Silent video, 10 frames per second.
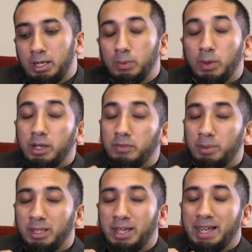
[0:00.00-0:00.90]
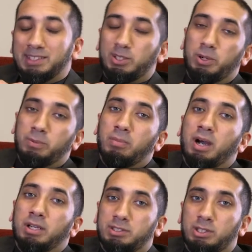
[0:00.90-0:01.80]
in one of them, Allah adds the word
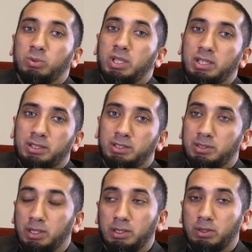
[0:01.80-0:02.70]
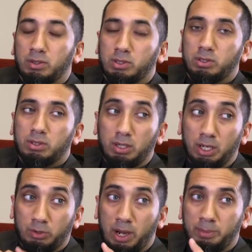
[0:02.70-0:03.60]
ma, it's tawqidan.
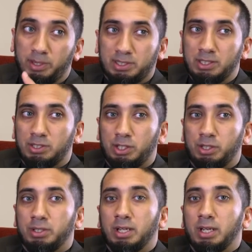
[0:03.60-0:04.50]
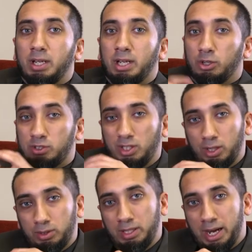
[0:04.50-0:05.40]
In grammar, it's considered an
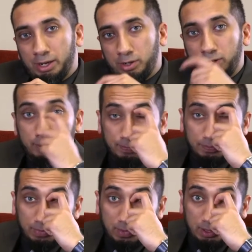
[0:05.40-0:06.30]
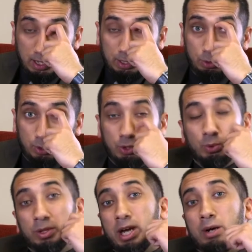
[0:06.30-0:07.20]
auxiliary add-on that you can
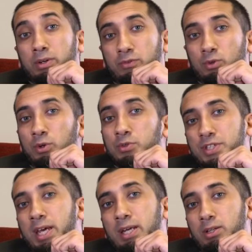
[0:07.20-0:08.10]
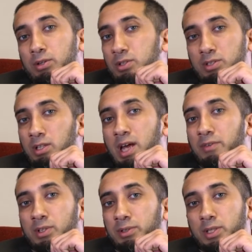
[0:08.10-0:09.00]
do without. If you don't say it, you can still
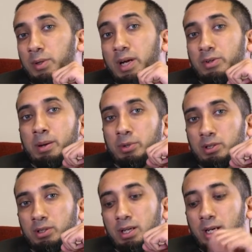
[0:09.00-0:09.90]
have correct grammar.